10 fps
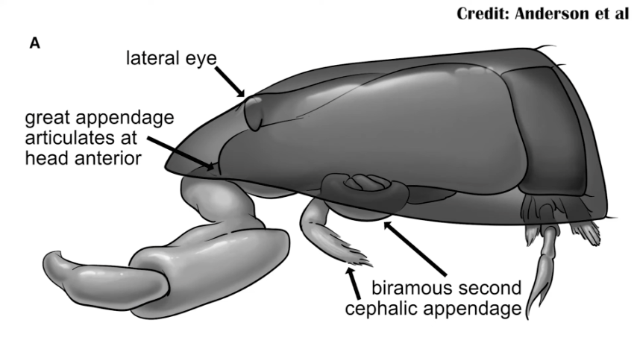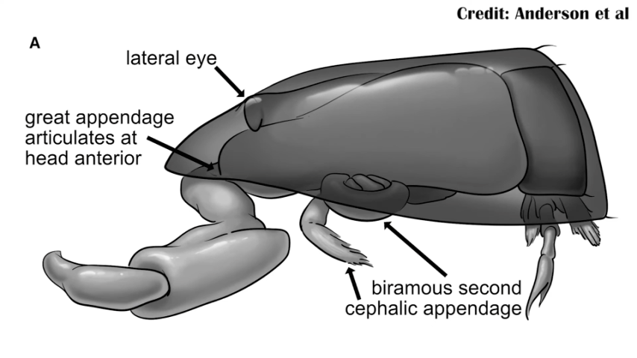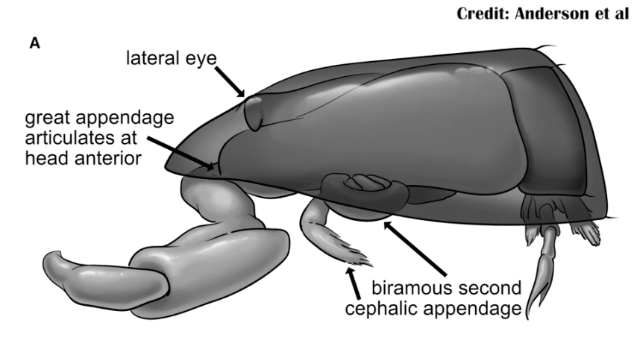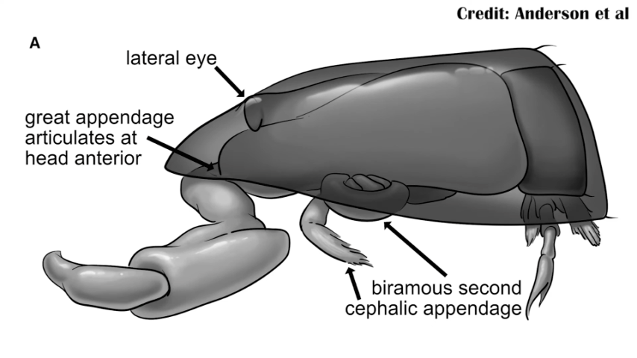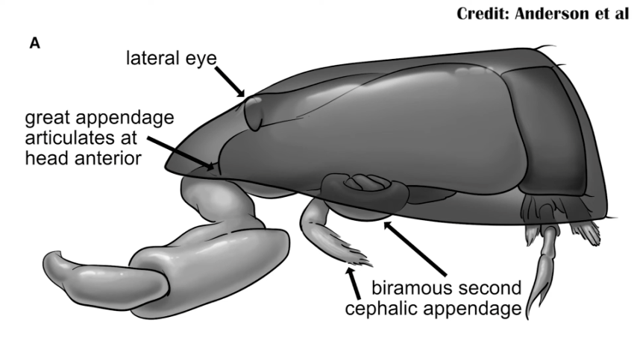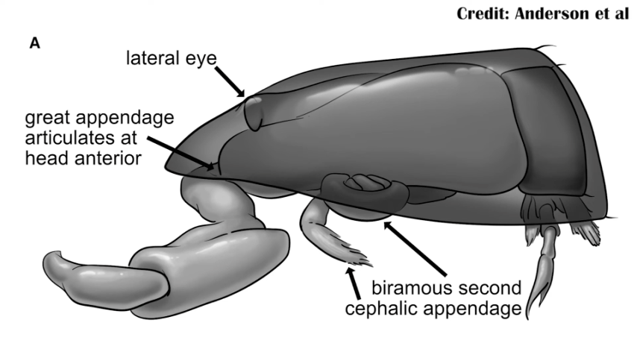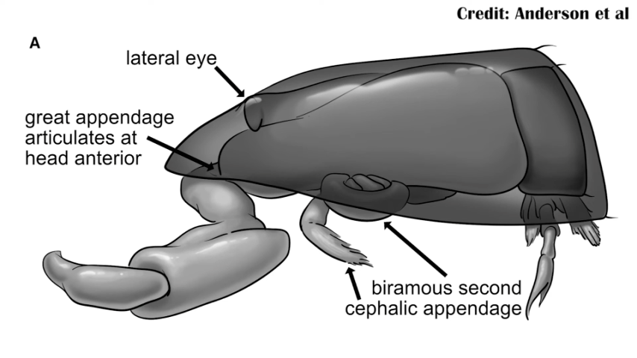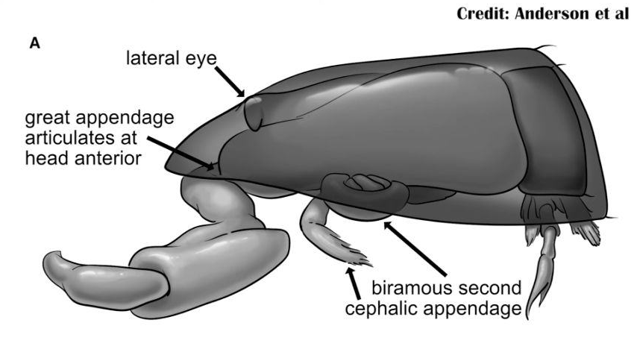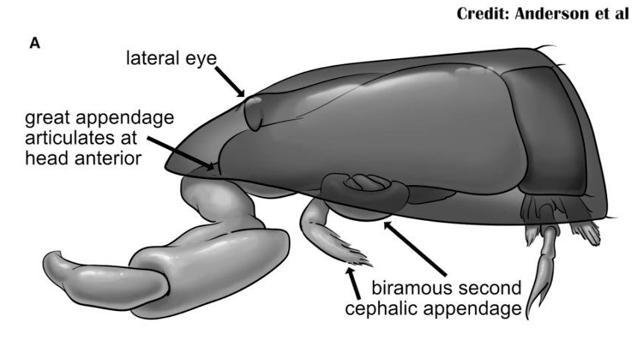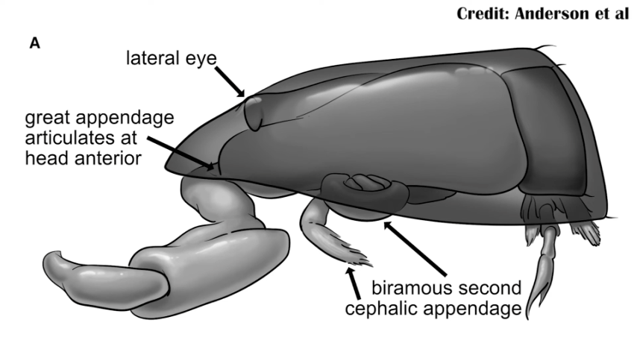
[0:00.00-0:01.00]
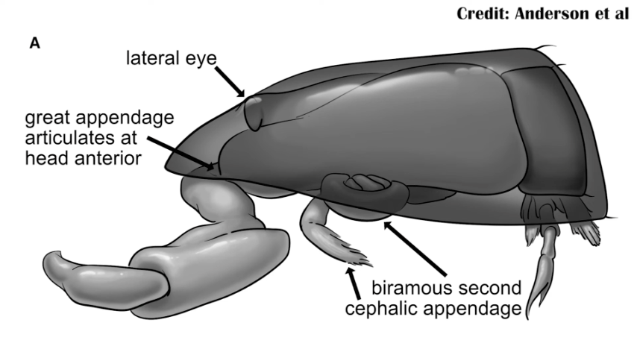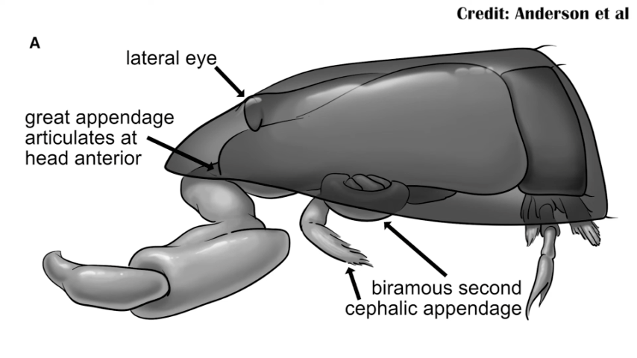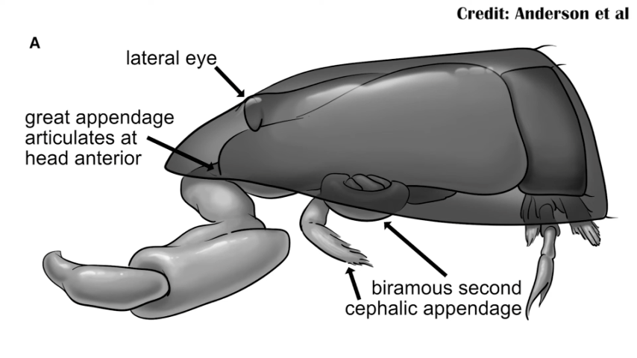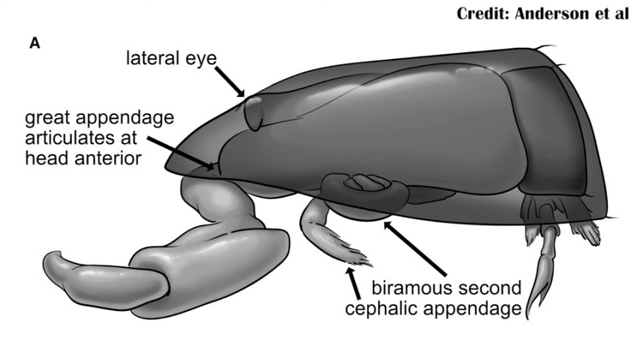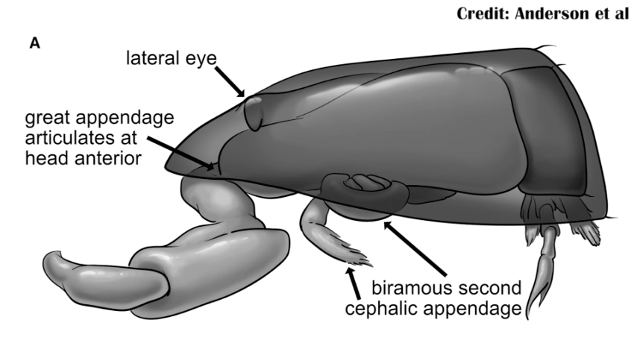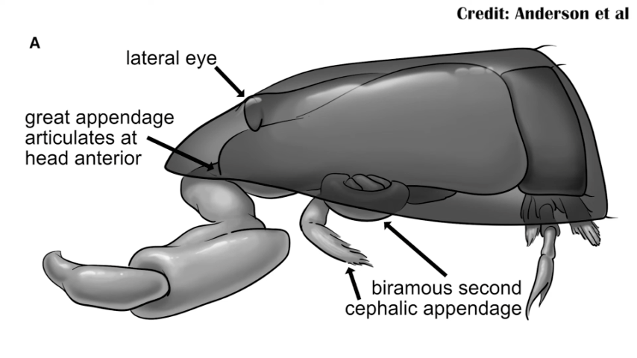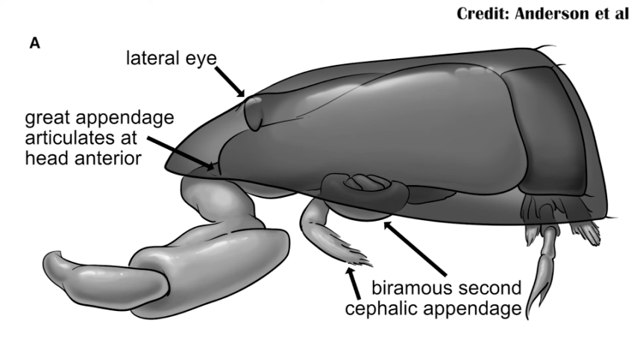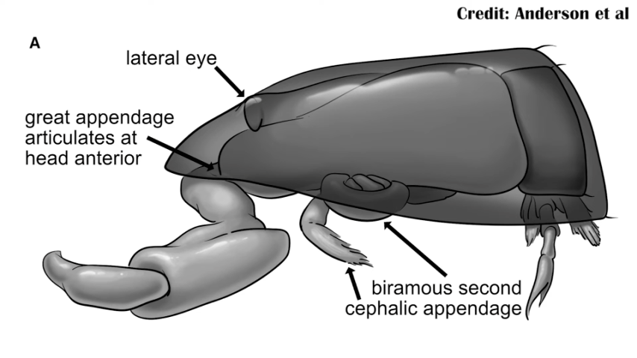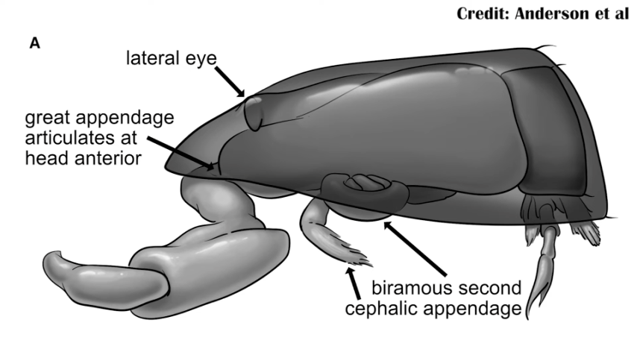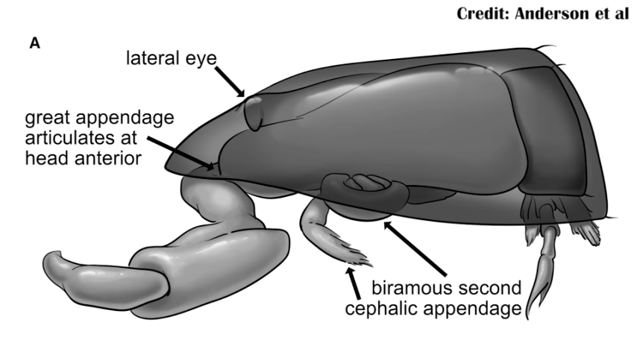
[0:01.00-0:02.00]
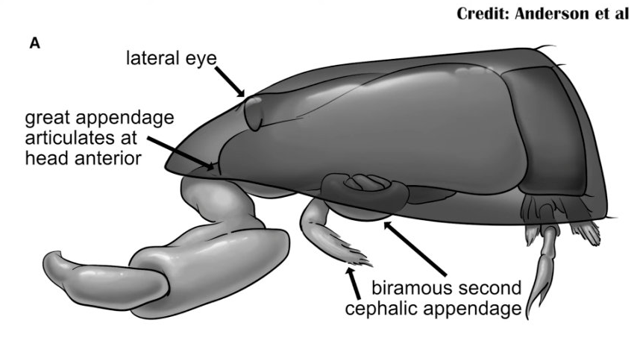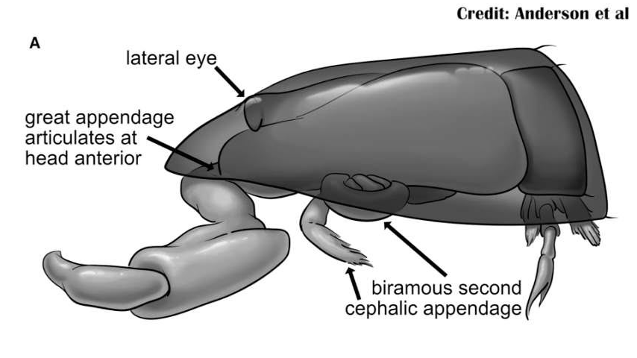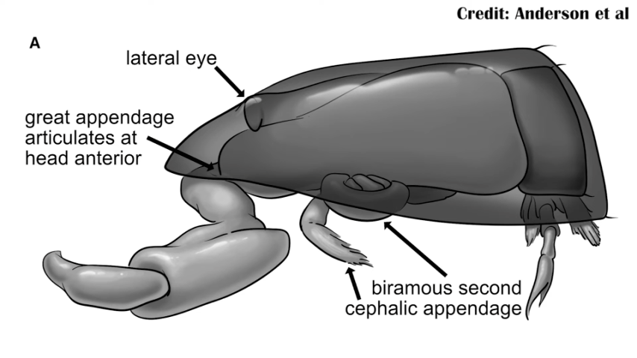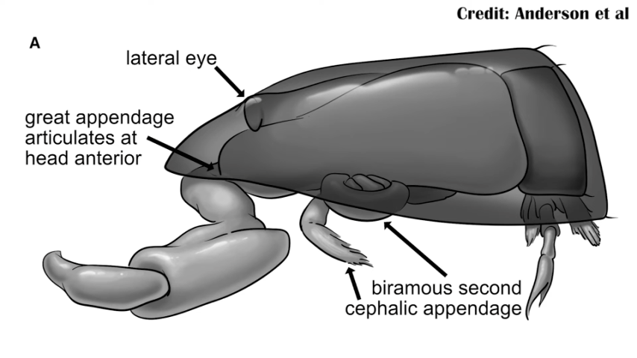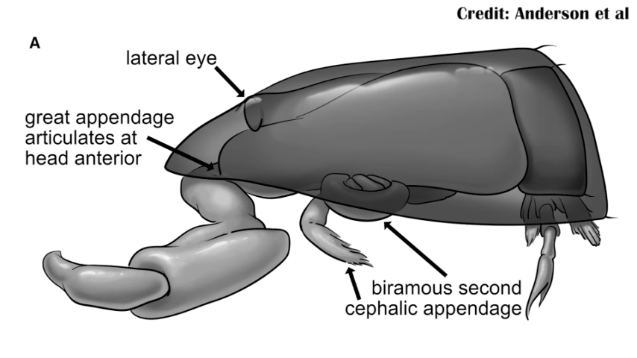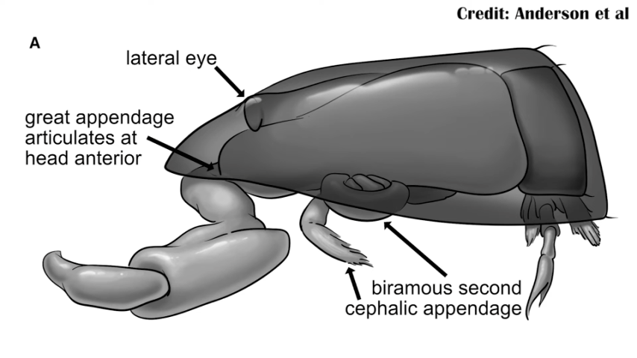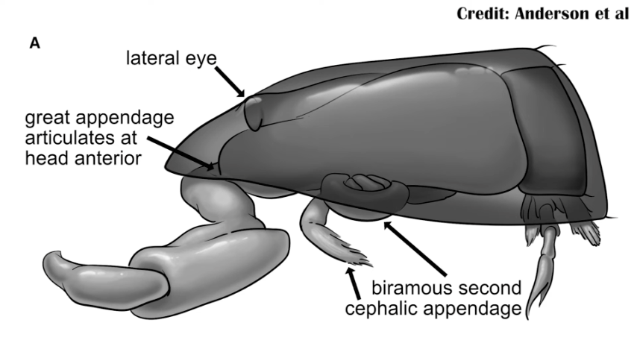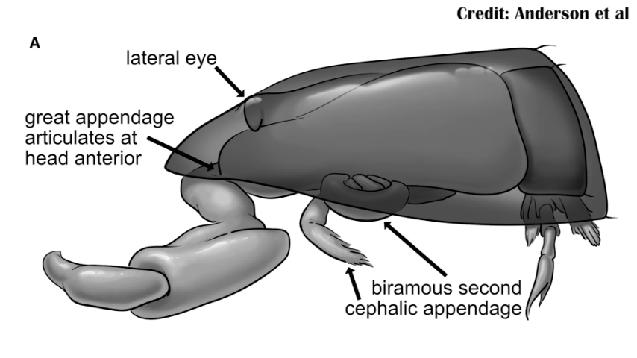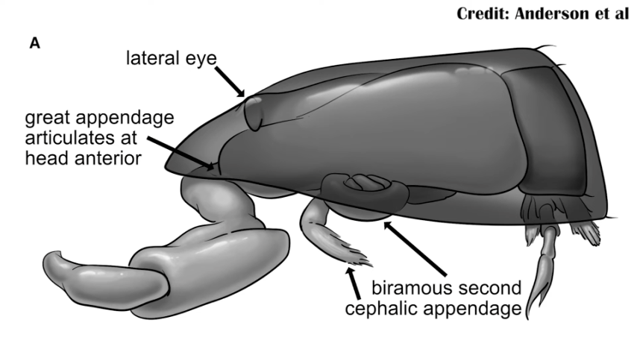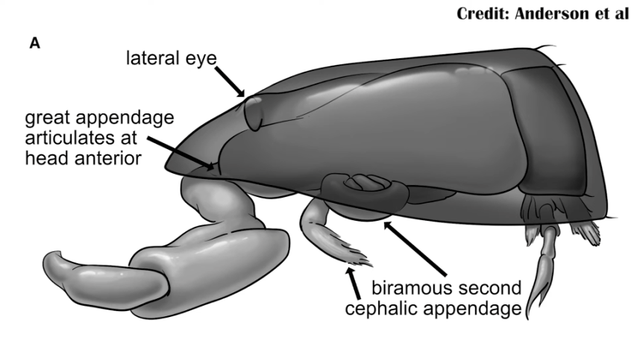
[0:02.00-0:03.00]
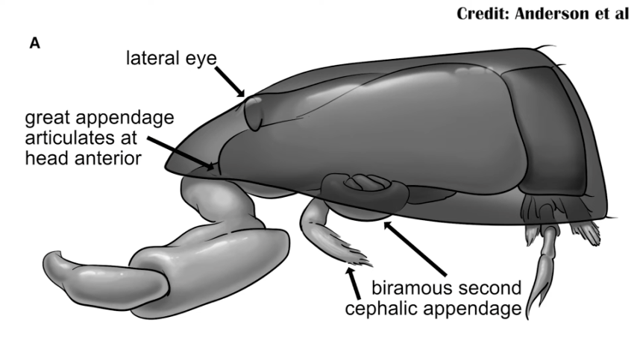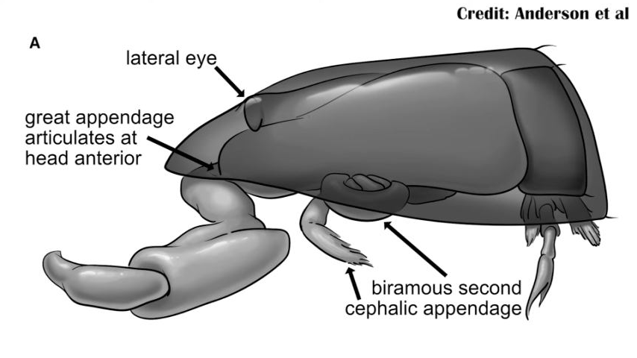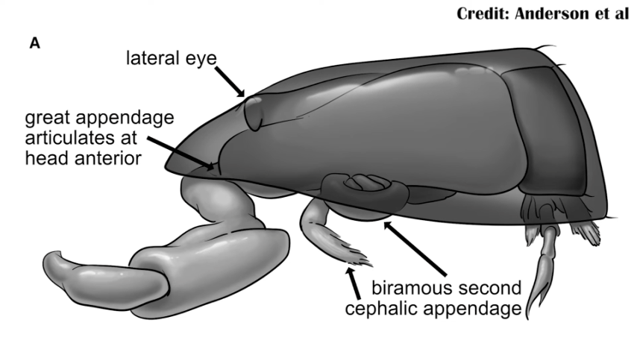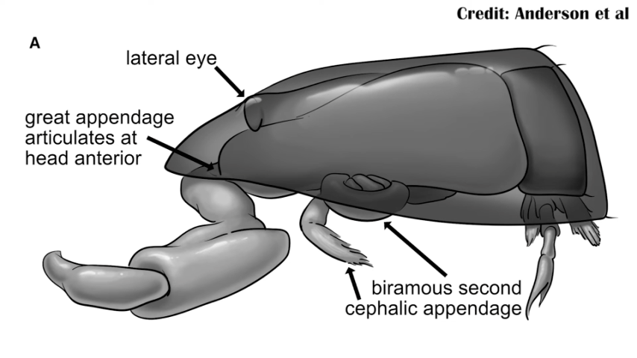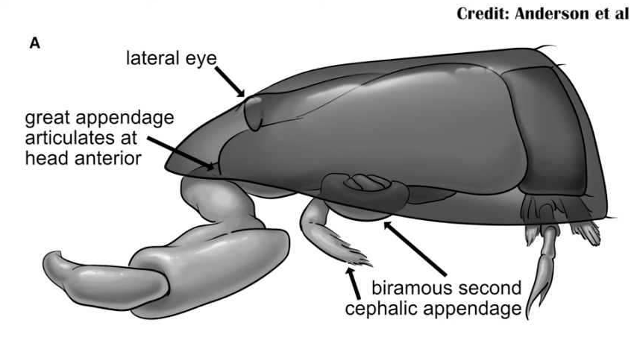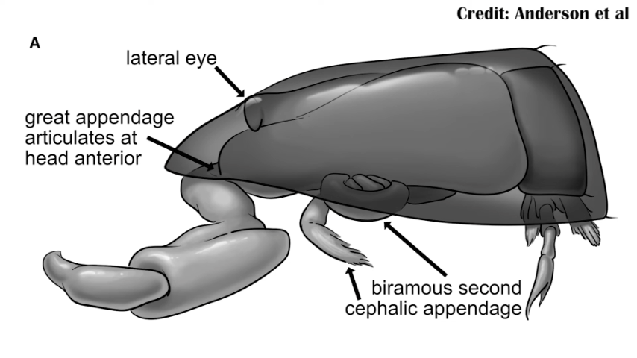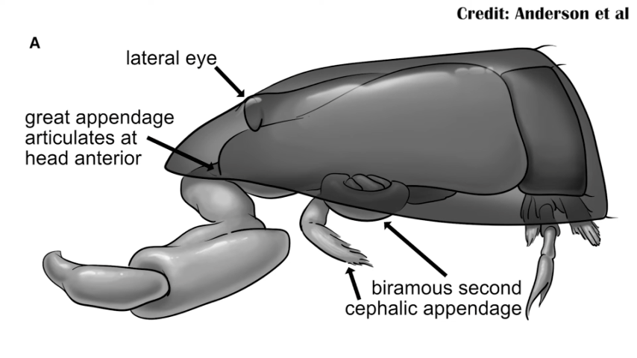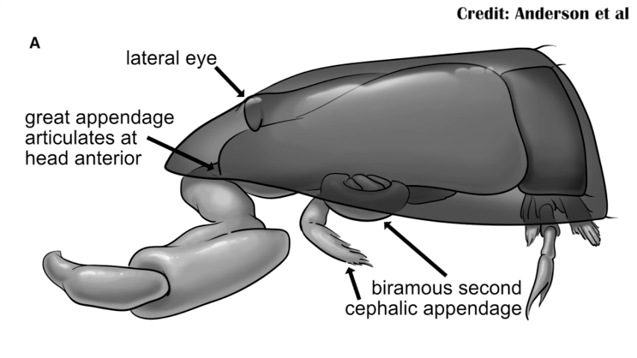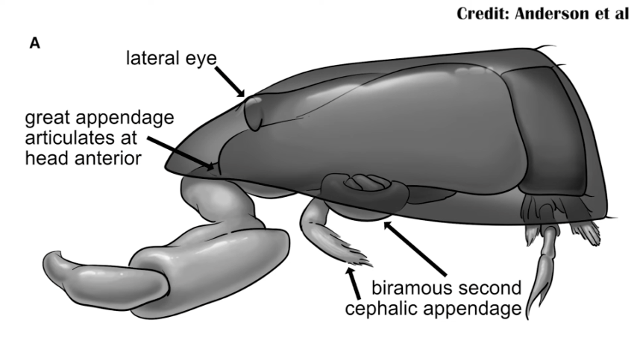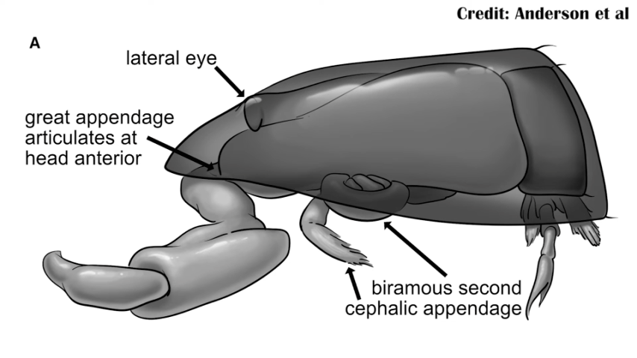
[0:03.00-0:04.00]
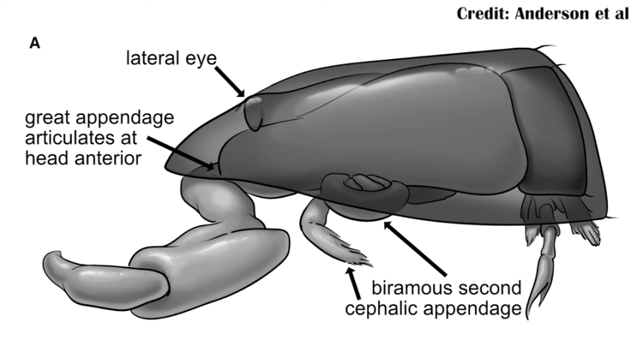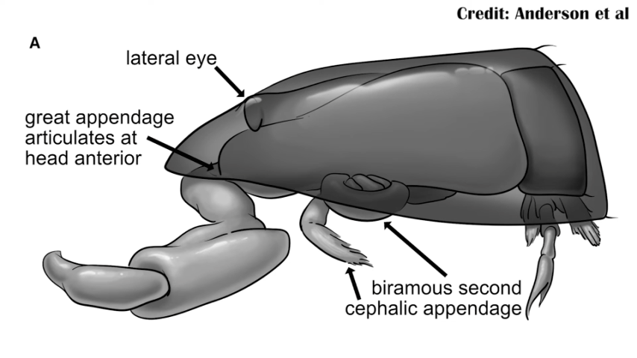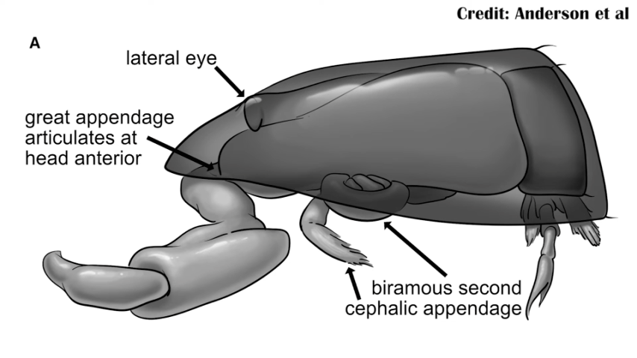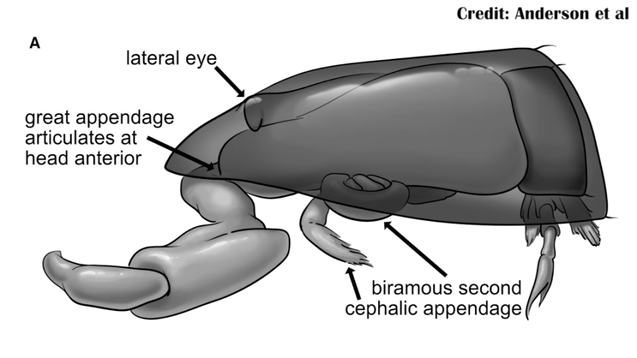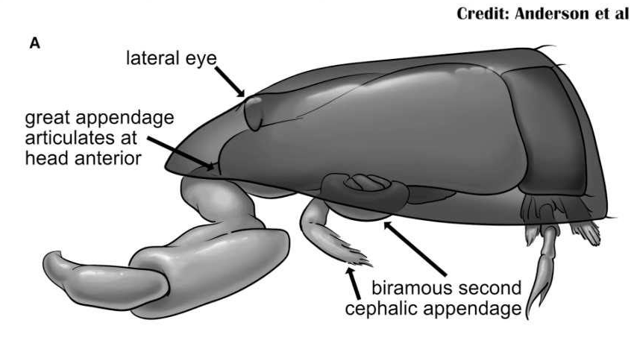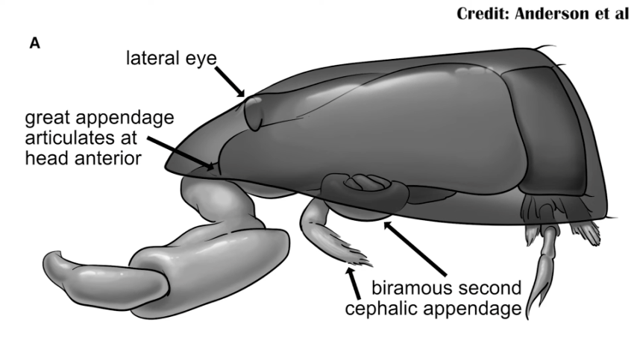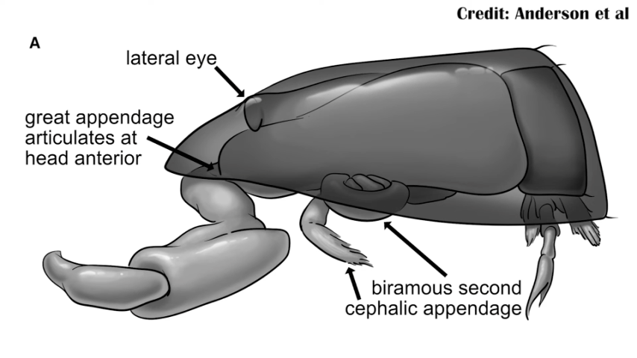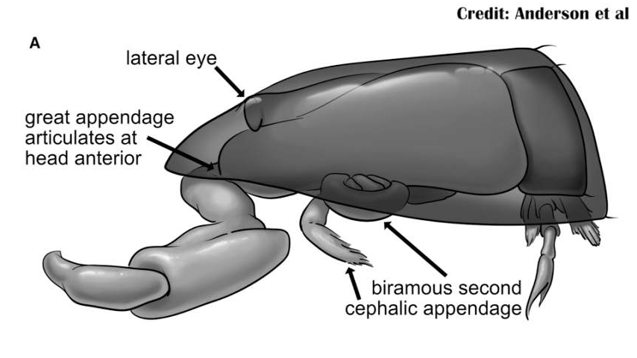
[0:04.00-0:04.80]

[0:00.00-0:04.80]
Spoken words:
(no speaker visible)